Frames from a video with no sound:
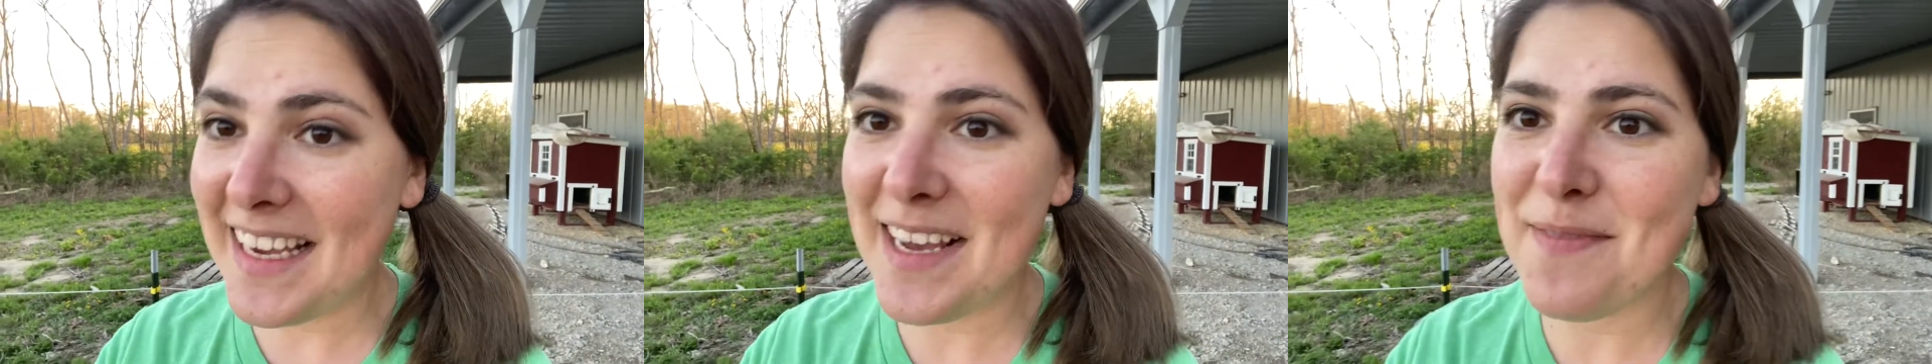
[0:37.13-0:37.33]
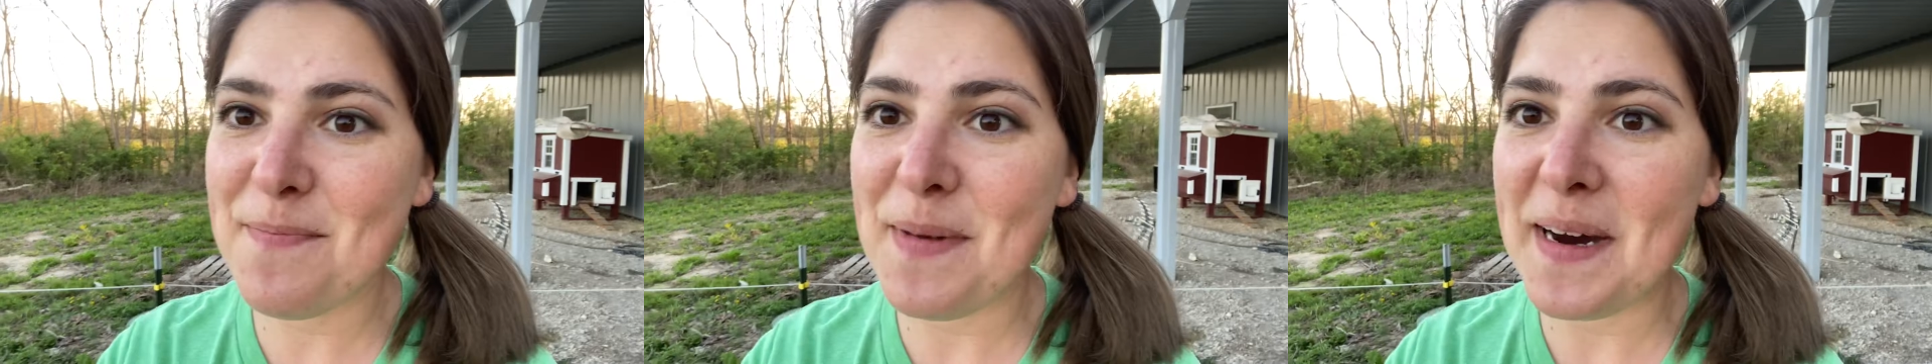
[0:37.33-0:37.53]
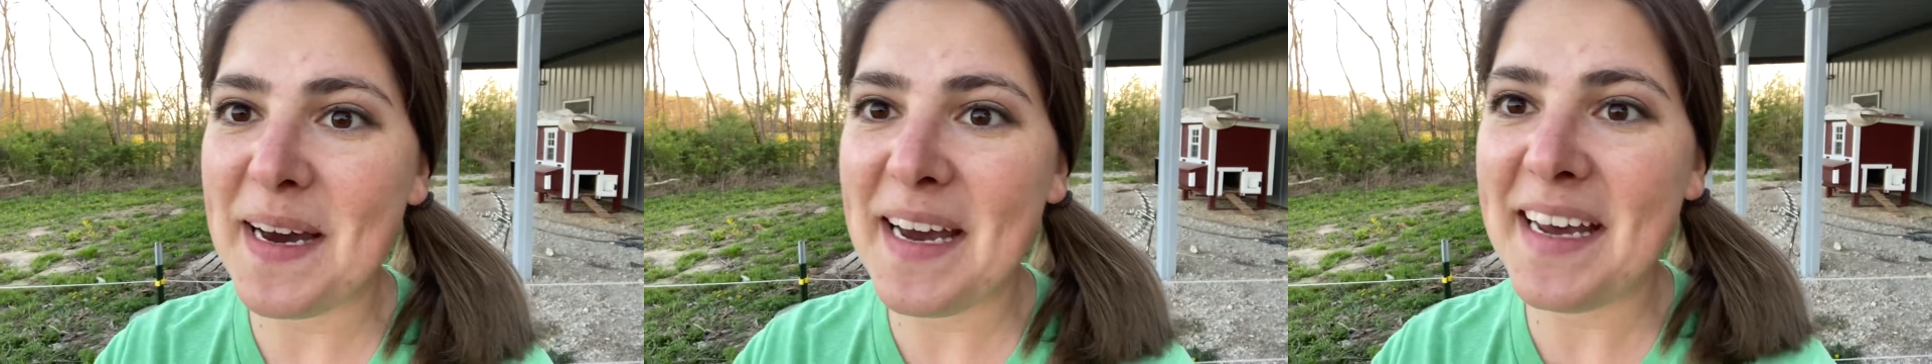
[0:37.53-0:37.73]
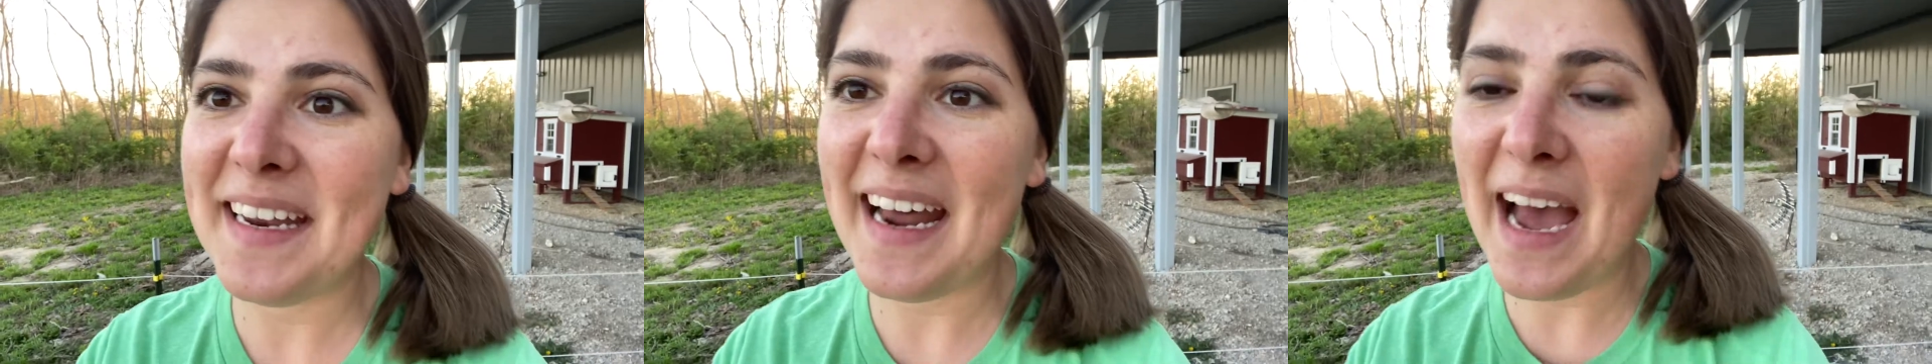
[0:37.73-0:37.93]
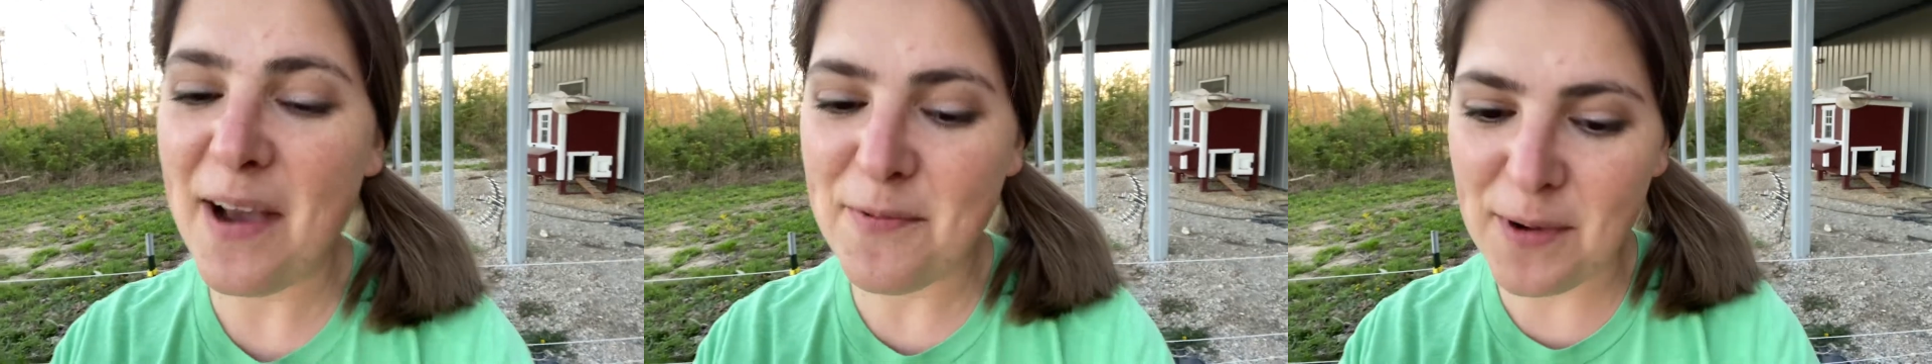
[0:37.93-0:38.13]
but
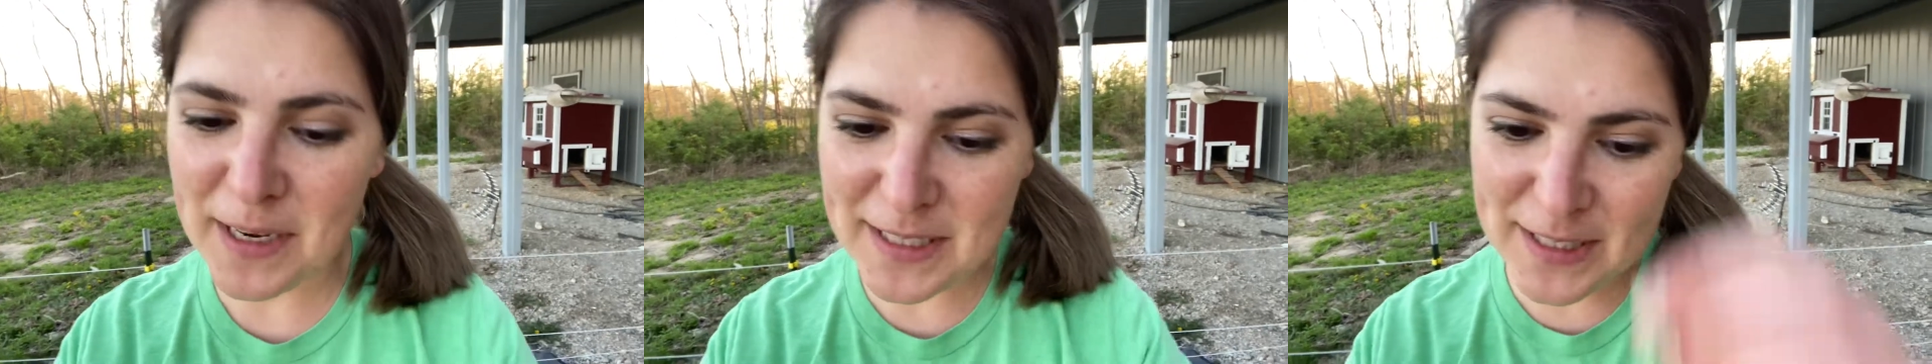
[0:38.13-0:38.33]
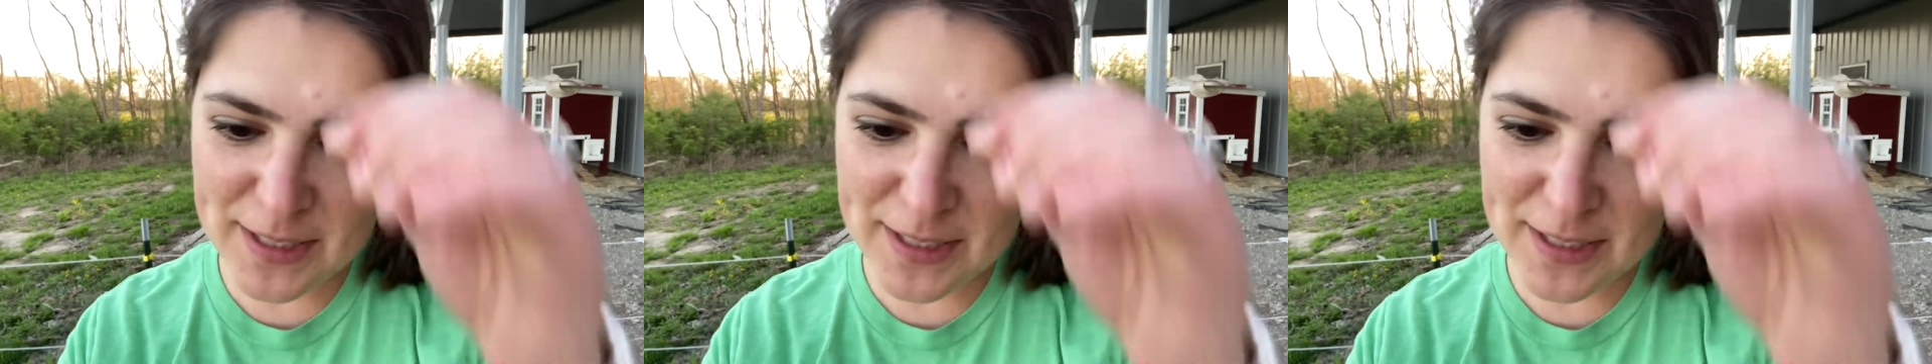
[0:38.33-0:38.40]
I want